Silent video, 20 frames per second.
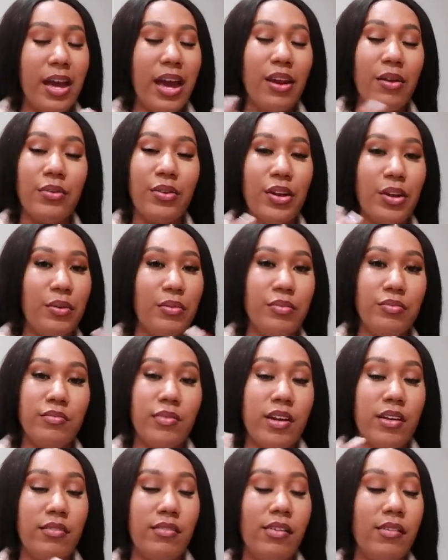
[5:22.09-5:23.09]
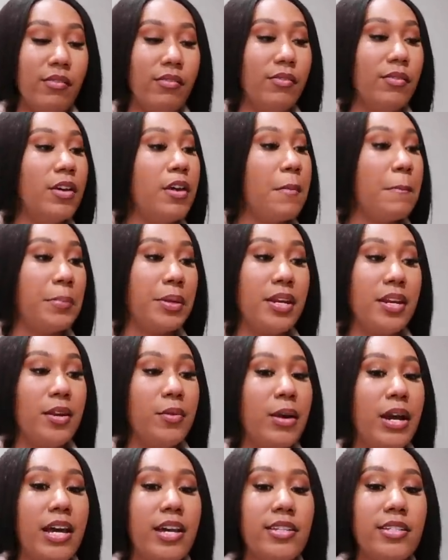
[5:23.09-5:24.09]
I don't know, I don't know. But
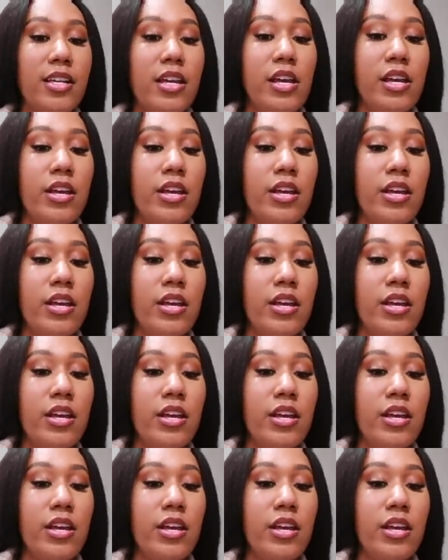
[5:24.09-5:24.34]
anyways,